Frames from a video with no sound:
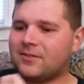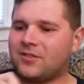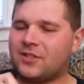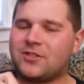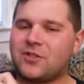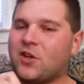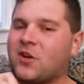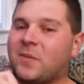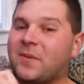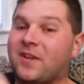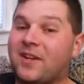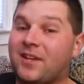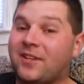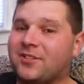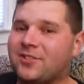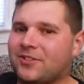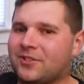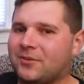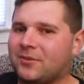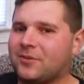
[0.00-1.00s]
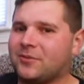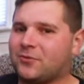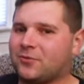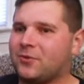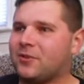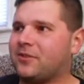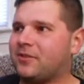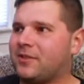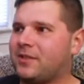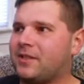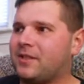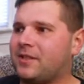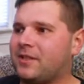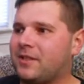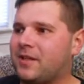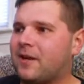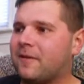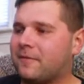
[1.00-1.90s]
determination, which really